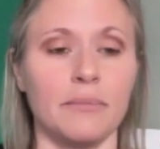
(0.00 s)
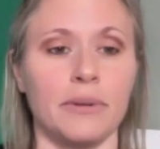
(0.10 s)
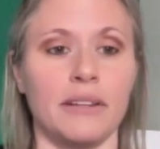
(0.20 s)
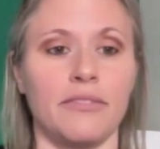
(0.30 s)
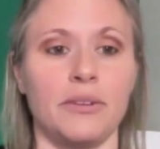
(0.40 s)

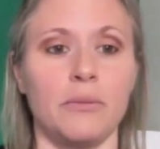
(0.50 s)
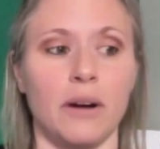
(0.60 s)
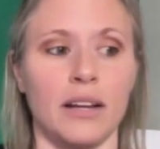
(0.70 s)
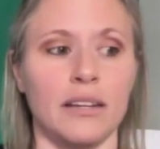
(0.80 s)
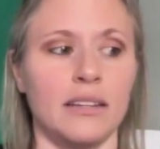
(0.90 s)
But if you
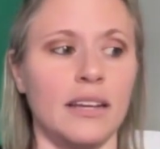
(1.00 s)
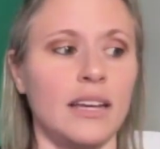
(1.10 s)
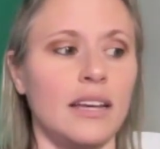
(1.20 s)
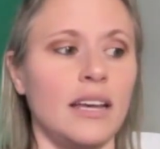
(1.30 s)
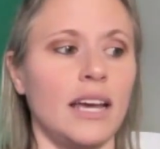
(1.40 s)
want
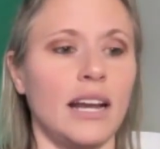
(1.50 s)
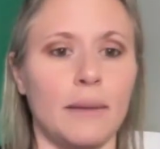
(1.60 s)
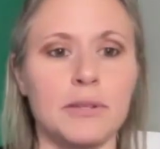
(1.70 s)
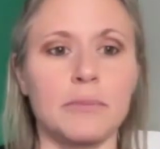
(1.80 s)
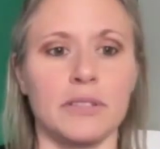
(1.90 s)
an
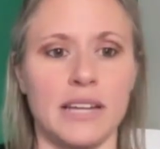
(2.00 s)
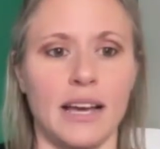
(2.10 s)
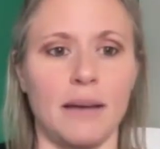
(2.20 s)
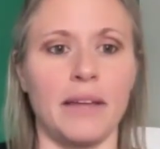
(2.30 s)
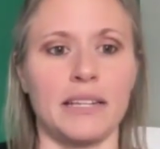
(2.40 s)
optimal
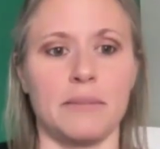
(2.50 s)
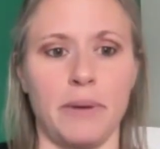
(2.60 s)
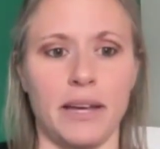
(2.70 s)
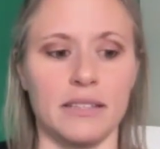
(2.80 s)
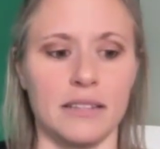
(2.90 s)
time, that
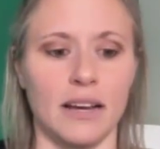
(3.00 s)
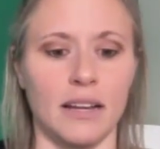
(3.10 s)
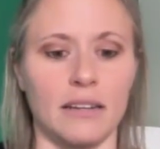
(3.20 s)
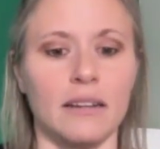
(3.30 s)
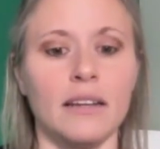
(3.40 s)
depends
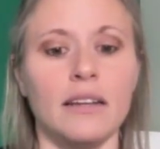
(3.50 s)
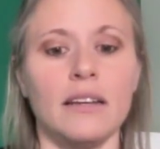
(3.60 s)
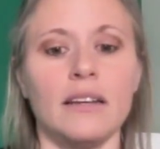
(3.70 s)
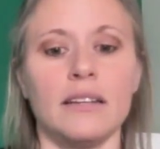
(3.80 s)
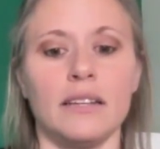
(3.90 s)
on,
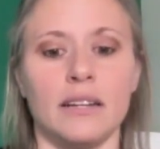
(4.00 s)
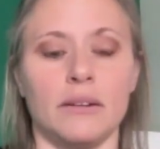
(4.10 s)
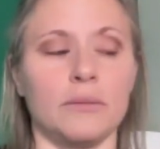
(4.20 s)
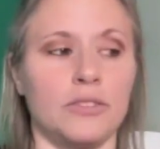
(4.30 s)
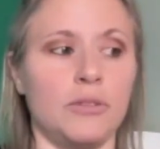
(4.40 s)

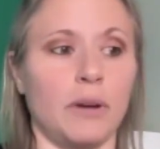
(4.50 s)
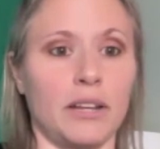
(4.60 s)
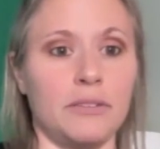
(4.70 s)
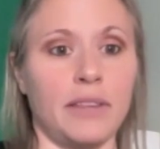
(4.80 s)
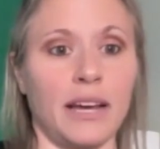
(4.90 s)
do you want to
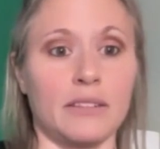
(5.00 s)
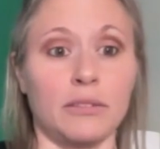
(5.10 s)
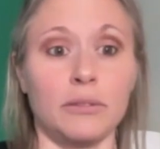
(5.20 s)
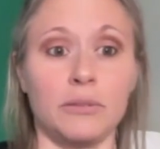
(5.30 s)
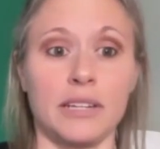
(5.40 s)
do that to
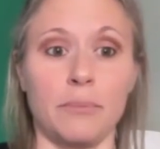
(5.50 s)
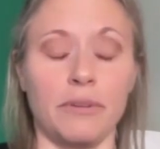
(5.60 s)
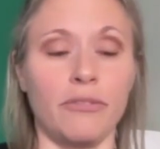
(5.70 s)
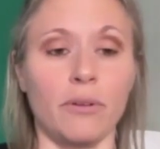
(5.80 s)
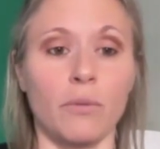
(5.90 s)
loosen up
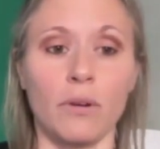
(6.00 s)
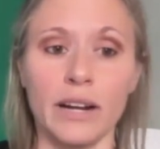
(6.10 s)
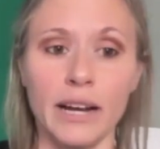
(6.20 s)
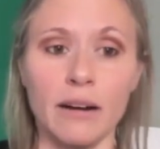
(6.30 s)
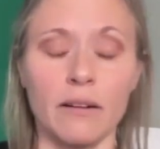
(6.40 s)
before a workout?